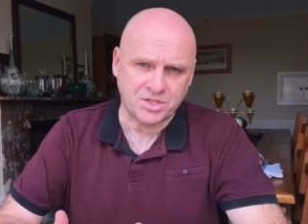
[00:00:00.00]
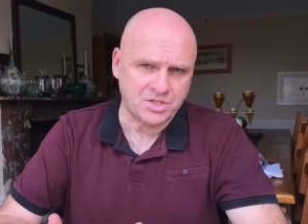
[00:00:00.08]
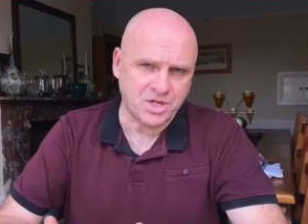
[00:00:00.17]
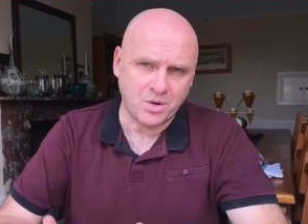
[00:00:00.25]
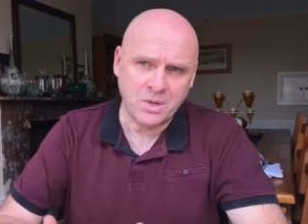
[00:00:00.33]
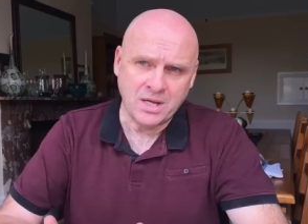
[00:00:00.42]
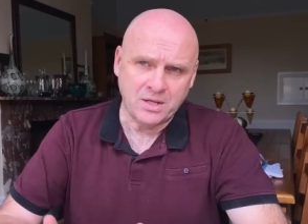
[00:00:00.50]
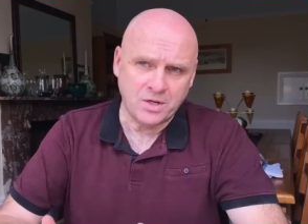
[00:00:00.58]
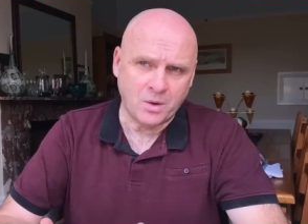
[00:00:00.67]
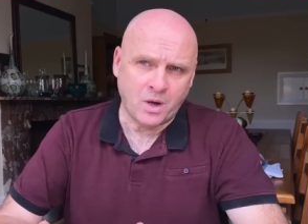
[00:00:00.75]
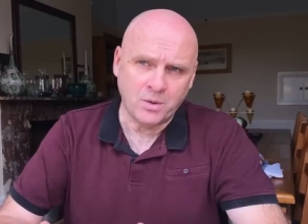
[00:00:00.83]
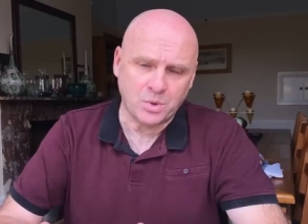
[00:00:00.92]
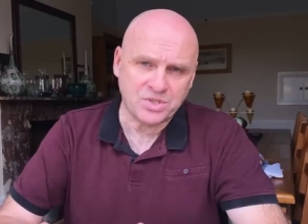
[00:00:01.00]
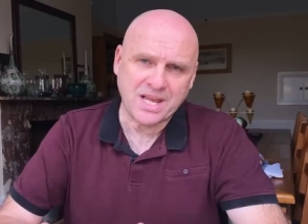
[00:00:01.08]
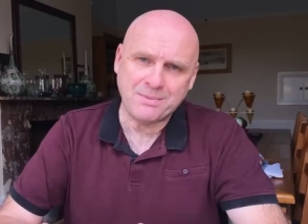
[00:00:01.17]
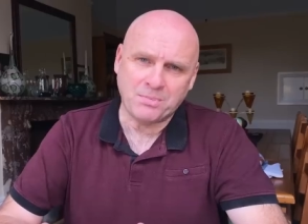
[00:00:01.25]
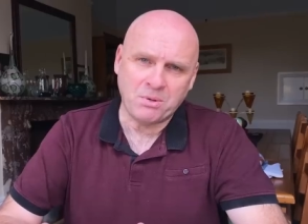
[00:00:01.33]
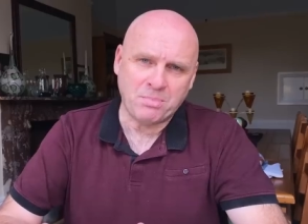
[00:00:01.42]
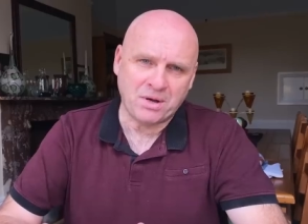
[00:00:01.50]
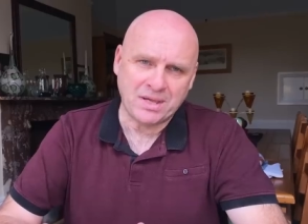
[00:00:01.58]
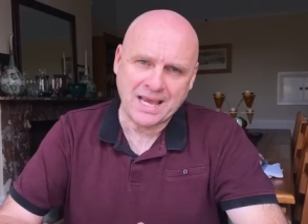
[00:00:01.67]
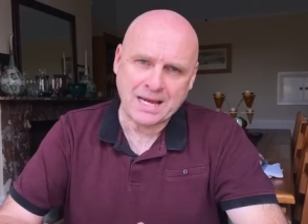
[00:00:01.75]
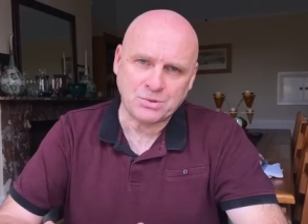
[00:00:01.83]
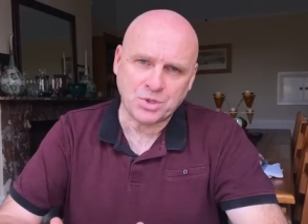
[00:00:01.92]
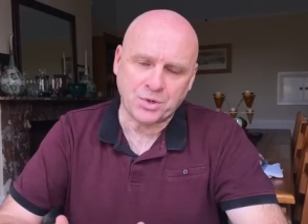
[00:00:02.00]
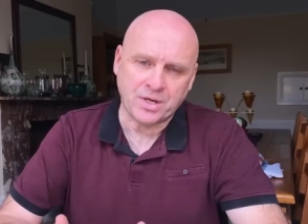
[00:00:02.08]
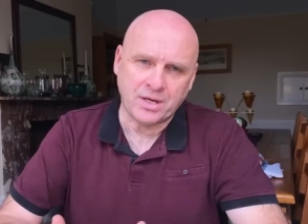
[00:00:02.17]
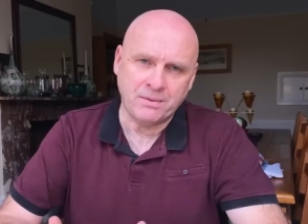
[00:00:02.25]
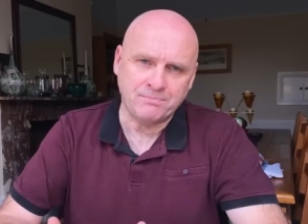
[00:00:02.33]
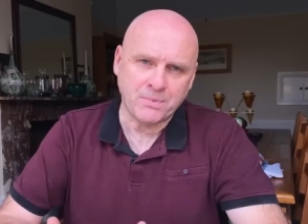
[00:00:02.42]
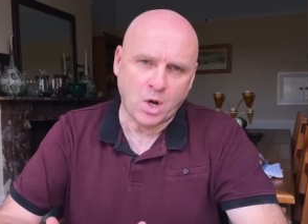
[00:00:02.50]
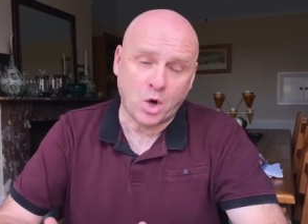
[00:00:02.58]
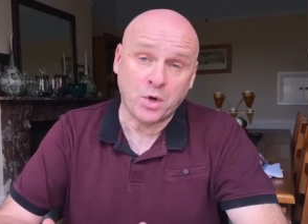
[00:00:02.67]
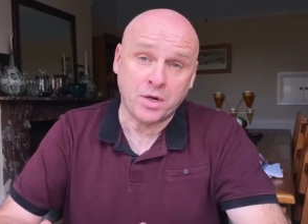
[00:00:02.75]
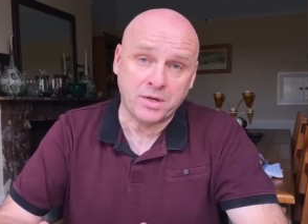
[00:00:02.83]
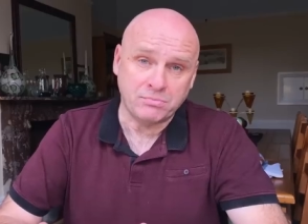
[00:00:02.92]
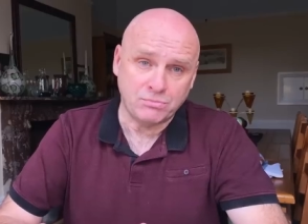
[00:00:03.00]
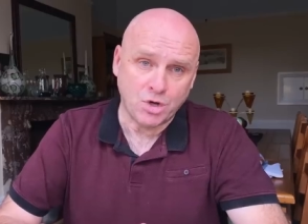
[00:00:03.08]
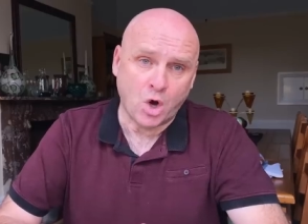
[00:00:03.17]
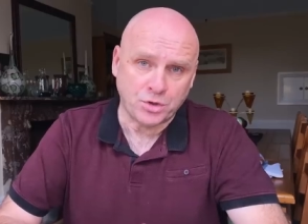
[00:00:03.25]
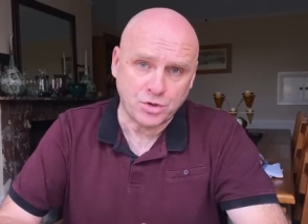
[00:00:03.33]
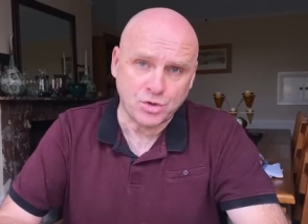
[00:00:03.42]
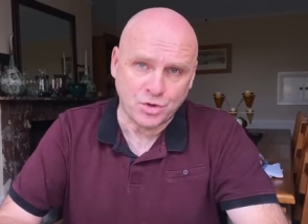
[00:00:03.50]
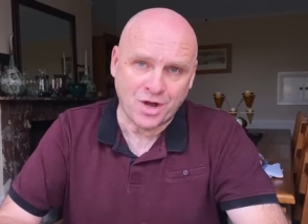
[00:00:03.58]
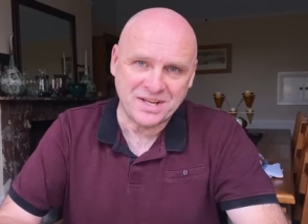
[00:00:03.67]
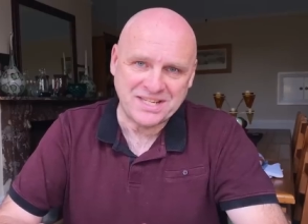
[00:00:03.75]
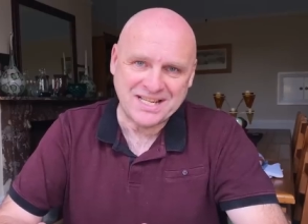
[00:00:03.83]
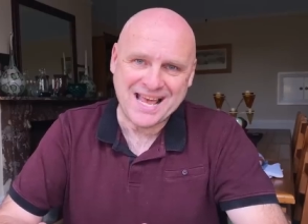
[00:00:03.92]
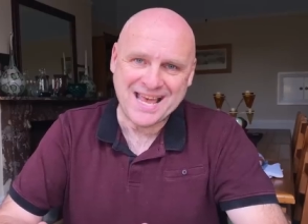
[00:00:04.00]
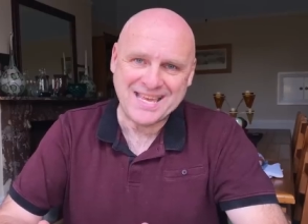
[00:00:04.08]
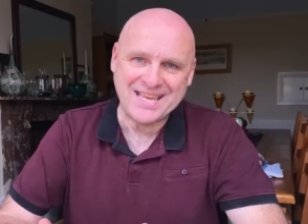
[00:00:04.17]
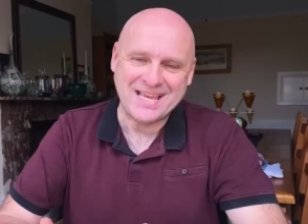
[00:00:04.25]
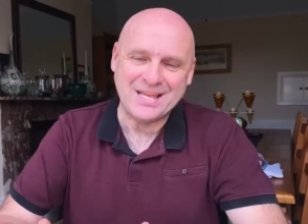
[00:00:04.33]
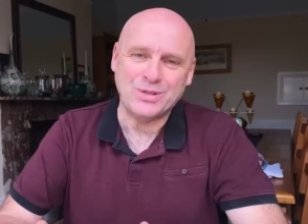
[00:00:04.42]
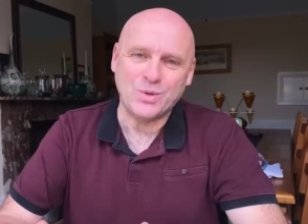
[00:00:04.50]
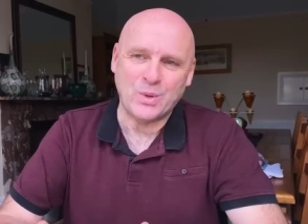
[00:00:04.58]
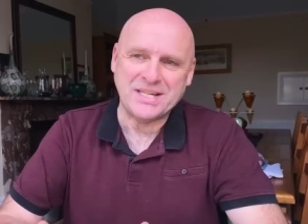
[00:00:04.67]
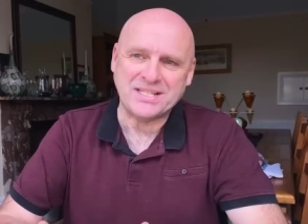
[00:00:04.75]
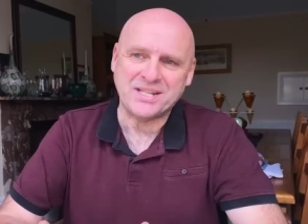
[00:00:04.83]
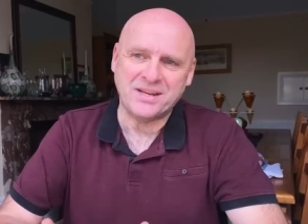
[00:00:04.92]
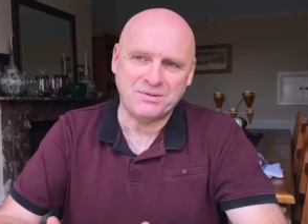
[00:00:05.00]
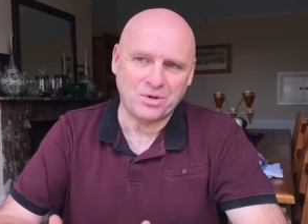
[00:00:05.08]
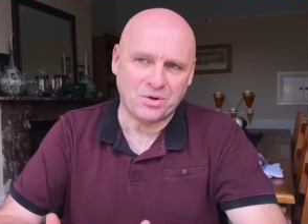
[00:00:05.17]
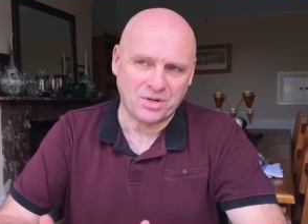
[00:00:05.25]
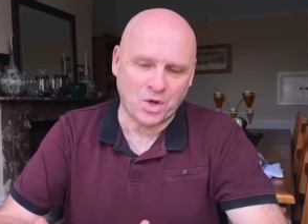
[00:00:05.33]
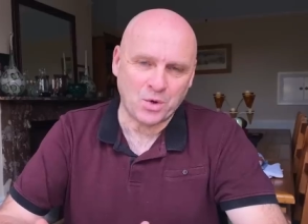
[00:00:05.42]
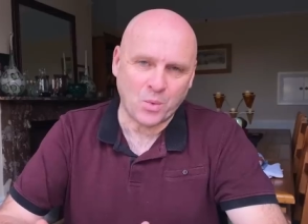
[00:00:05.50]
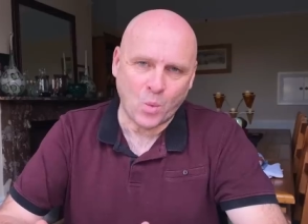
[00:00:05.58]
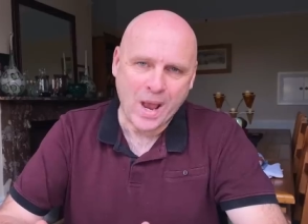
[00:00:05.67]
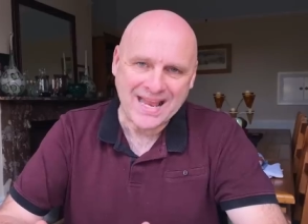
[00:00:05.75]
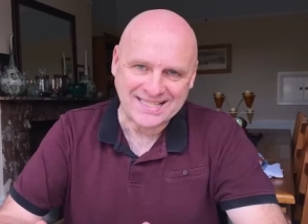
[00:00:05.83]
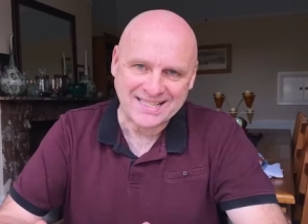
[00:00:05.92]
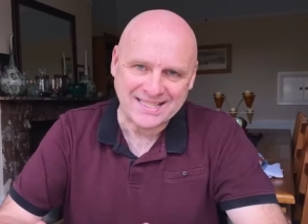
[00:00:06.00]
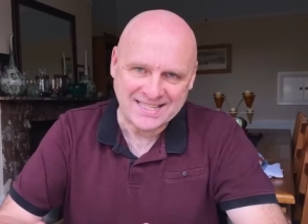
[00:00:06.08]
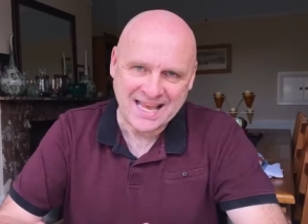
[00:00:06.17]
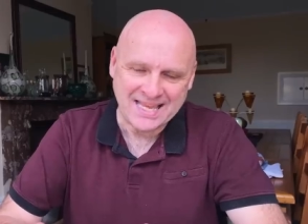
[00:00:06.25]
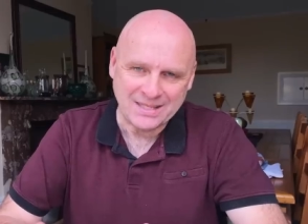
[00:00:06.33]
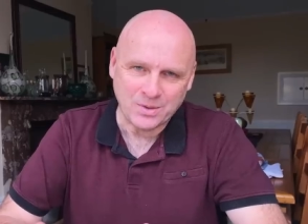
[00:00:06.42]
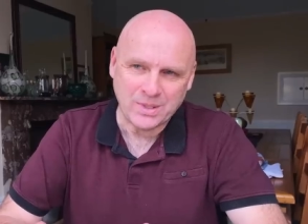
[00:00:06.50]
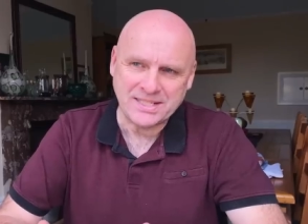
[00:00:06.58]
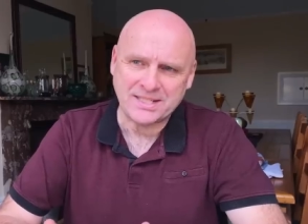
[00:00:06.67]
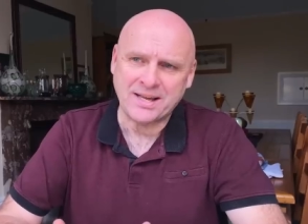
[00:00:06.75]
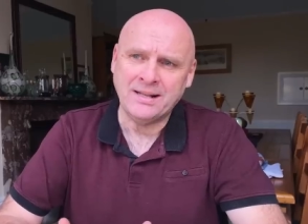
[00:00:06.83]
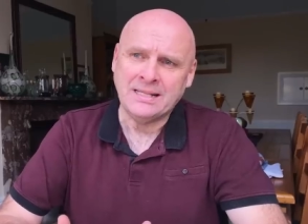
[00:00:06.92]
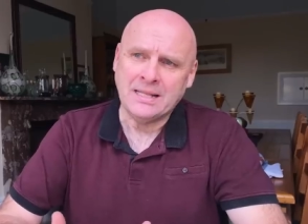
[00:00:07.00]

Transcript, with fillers: So, you know, I will take my bike out on a on a on a dry day in the winter, not on a wet day in the winter.